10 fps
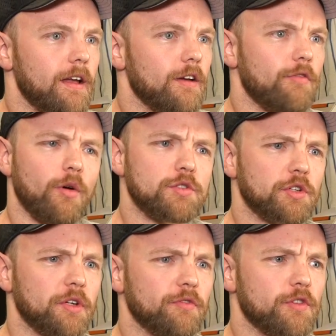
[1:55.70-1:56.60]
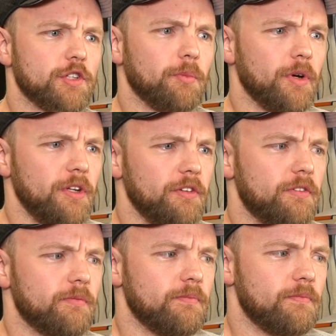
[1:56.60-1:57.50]
If I was looking for somebody
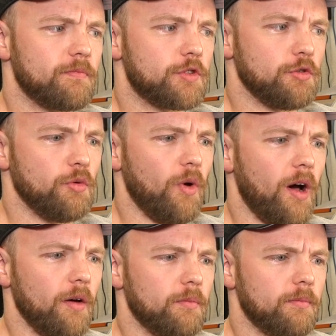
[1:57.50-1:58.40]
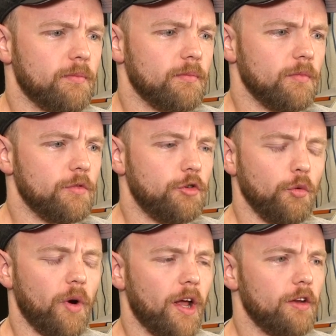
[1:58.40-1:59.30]
to do
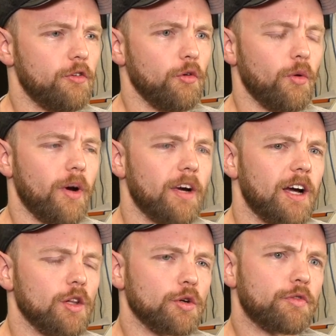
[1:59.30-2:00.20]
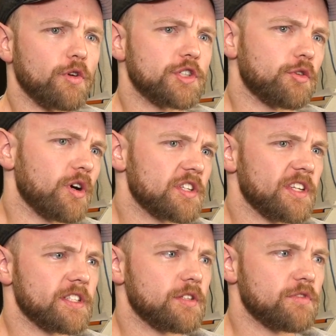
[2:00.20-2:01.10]
what I do, I look for a strong
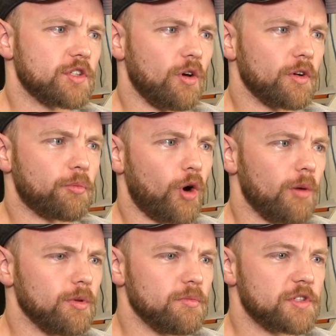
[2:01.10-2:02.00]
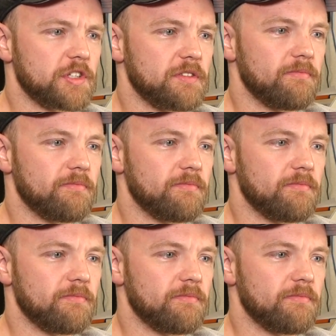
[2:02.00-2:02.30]
sense of solving problems